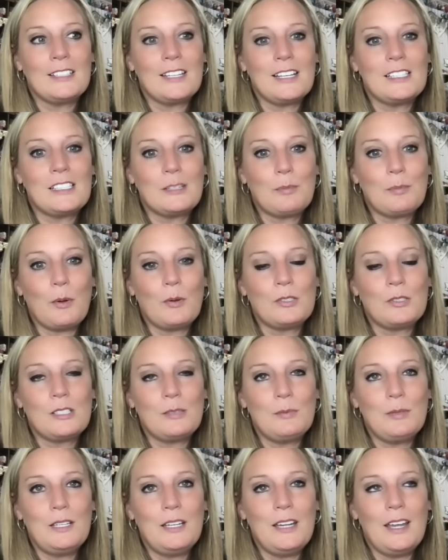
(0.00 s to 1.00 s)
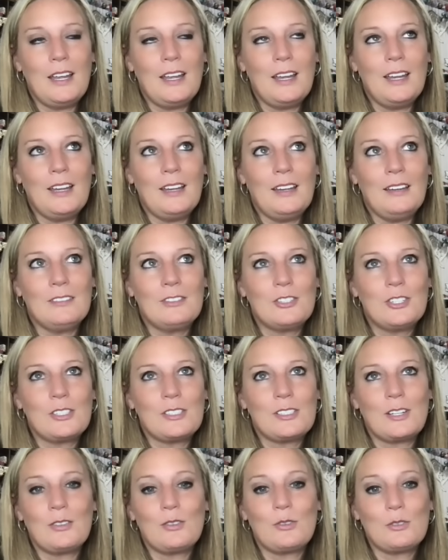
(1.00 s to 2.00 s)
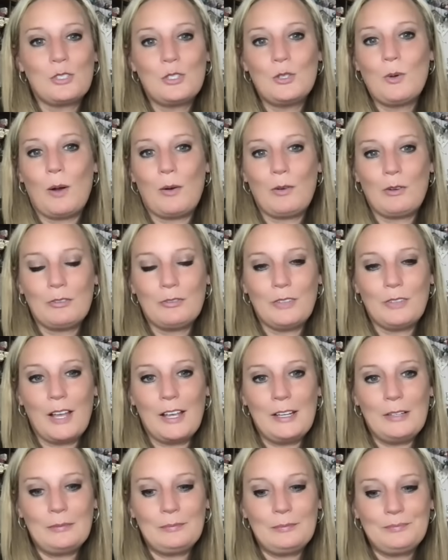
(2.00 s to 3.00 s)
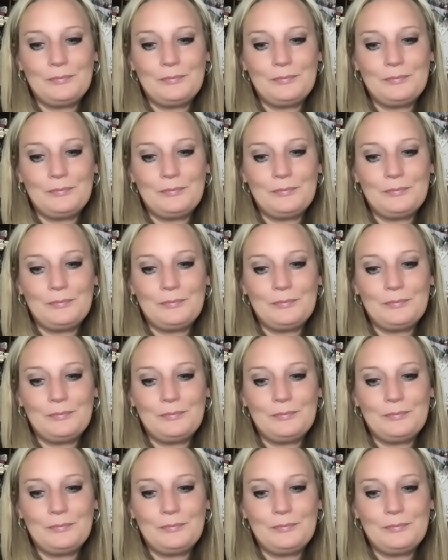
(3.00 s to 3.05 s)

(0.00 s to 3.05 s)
it's supposed to be a just under 2-hour flight.